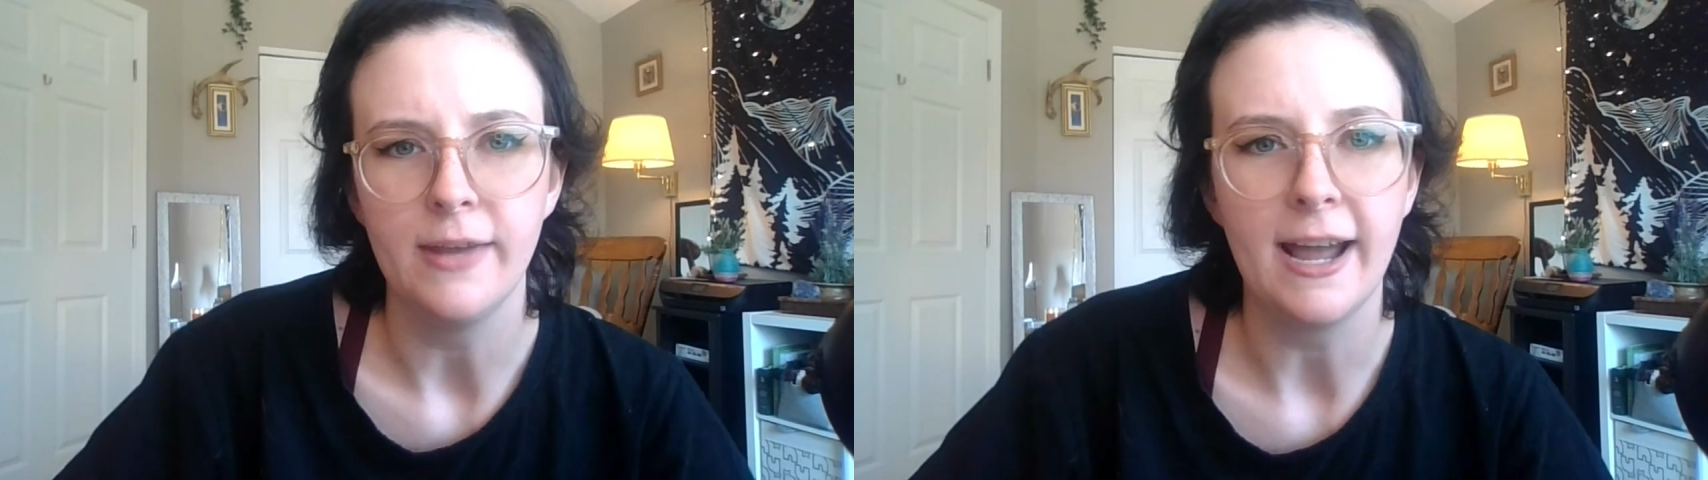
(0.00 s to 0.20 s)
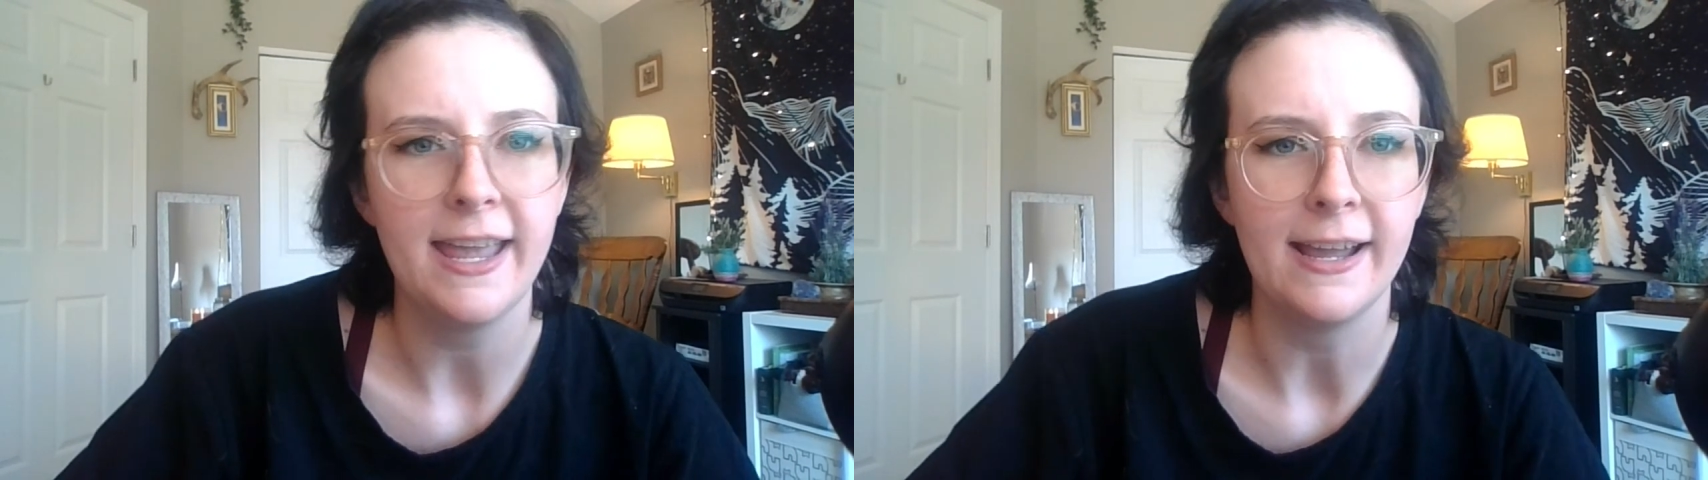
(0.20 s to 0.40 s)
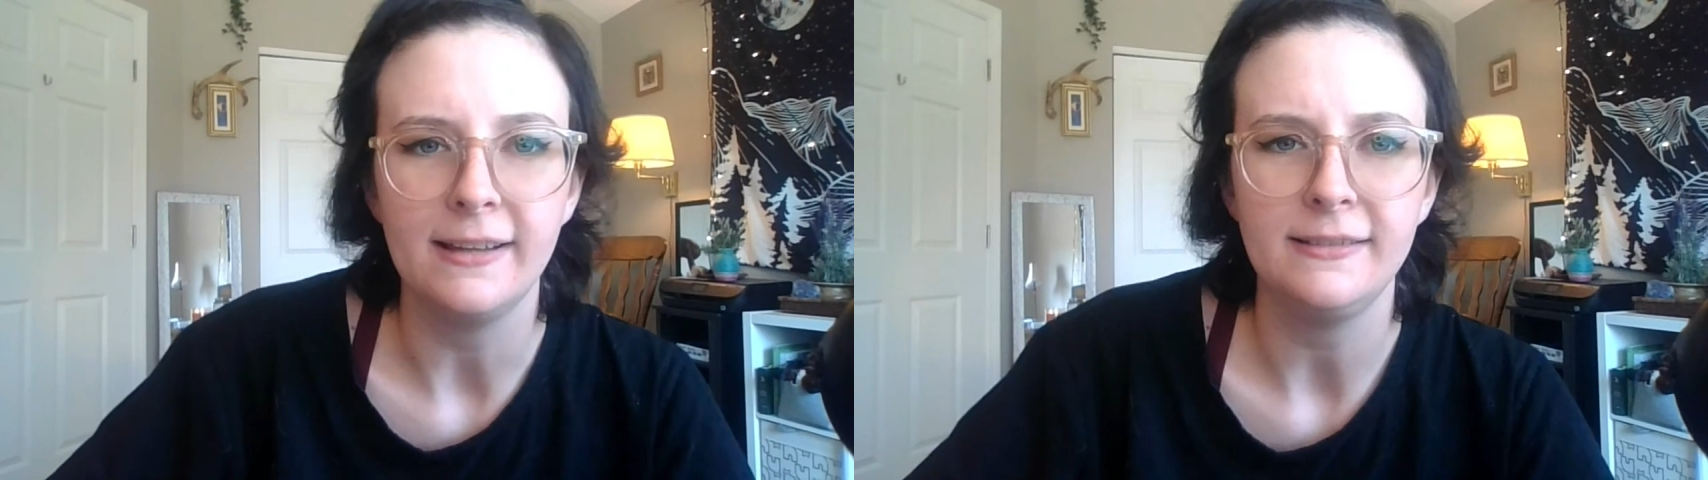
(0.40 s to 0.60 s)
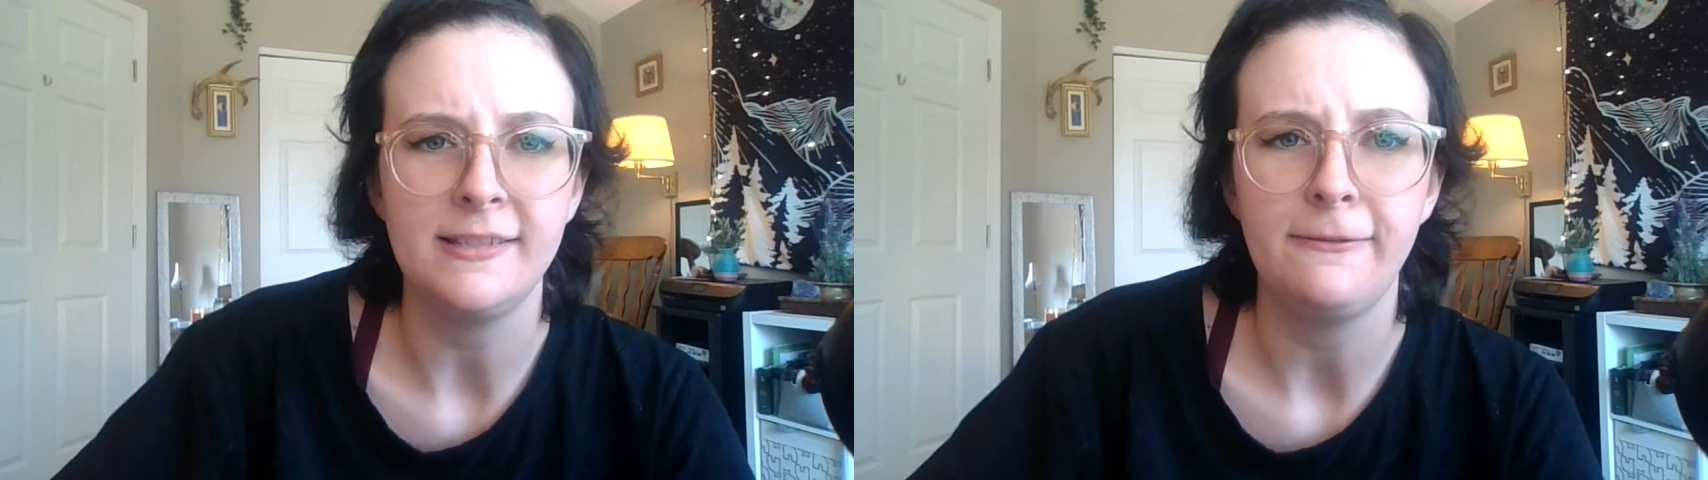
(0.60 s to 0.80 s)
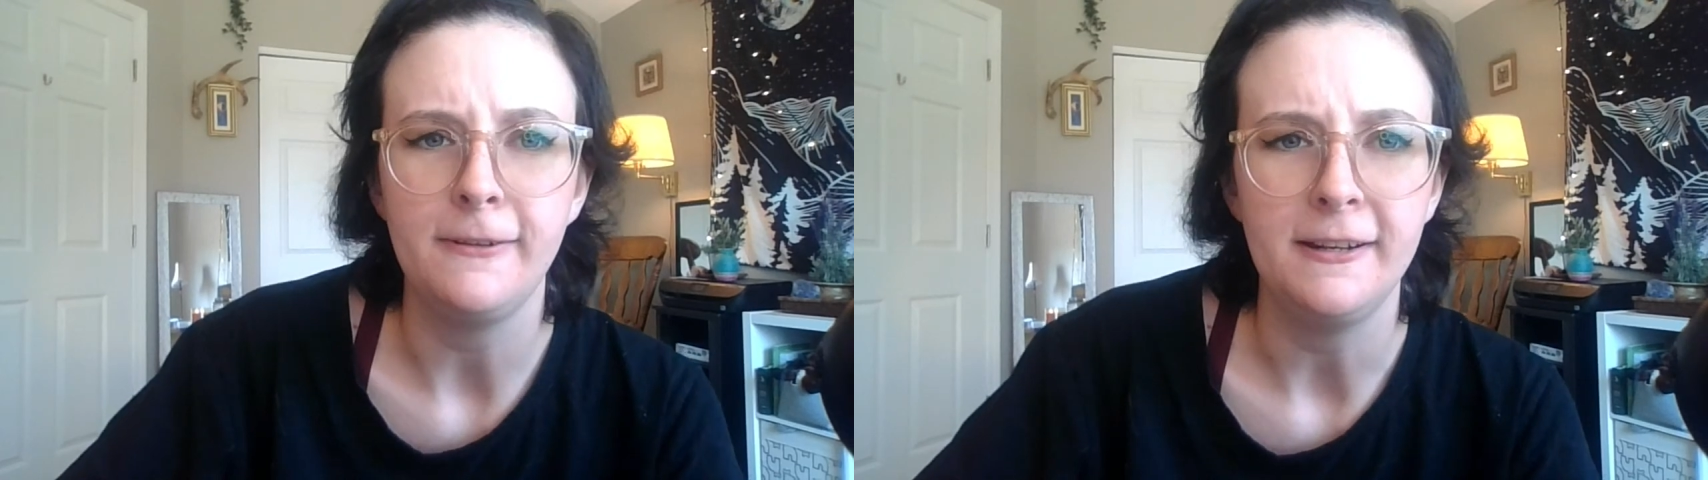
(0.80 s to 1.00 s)
I can't
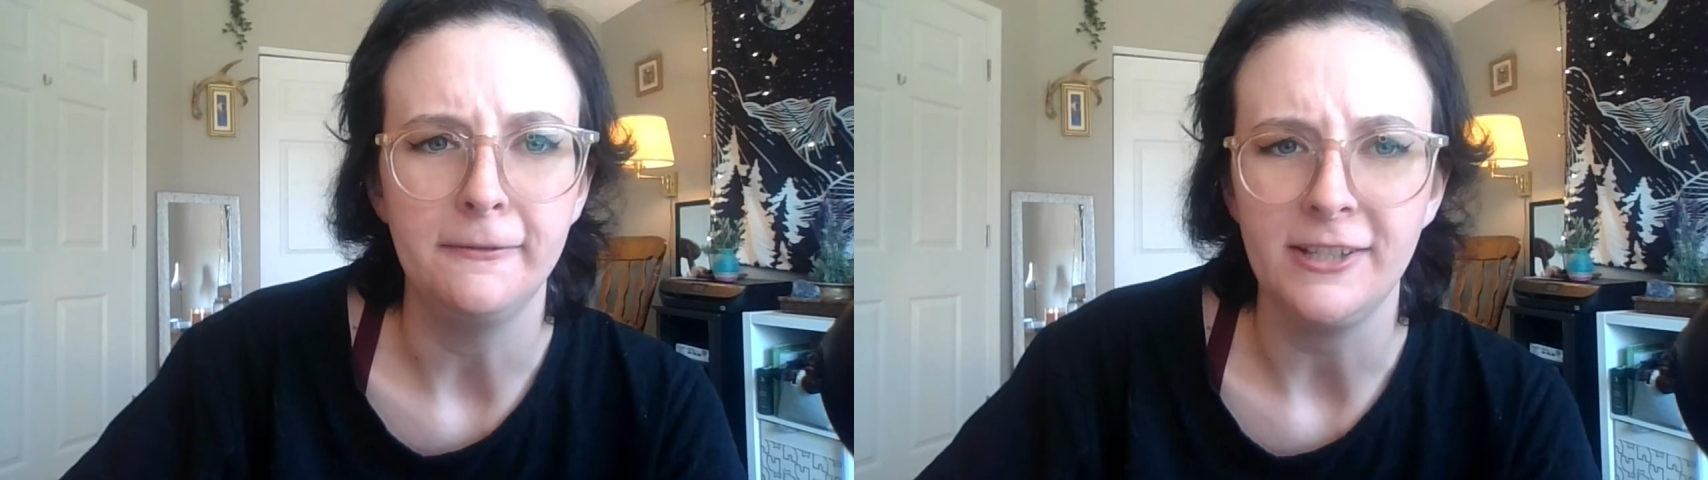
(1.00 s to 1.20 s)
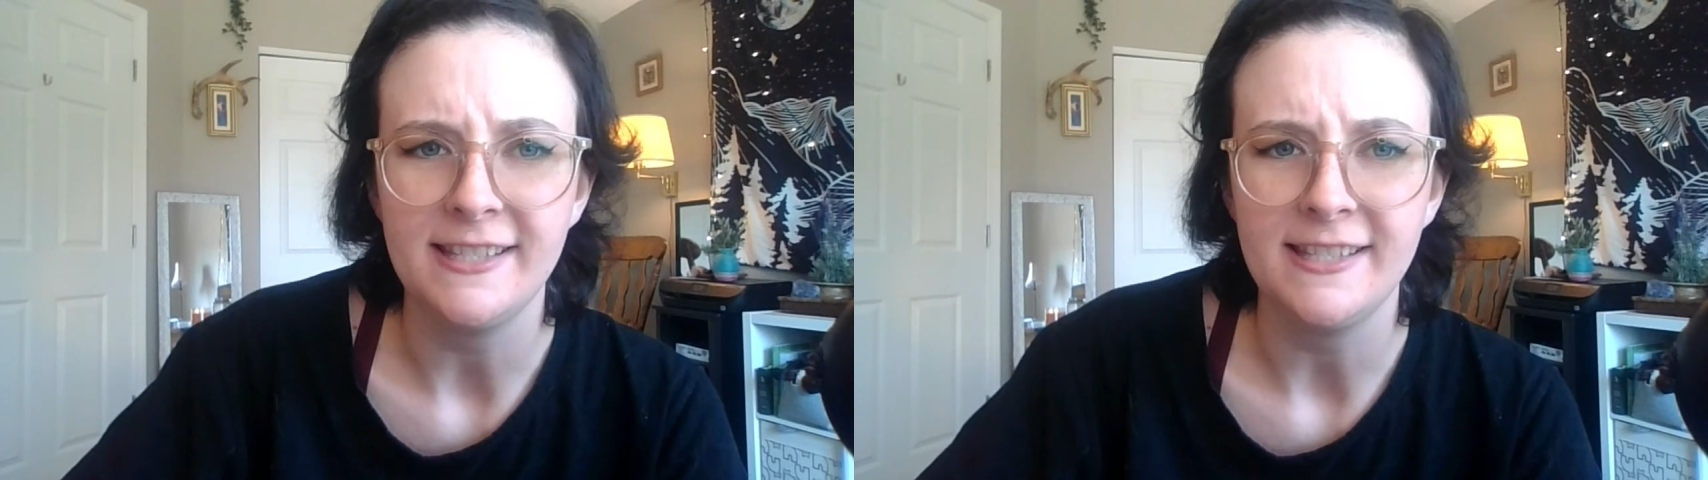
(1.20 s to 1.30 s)
definitively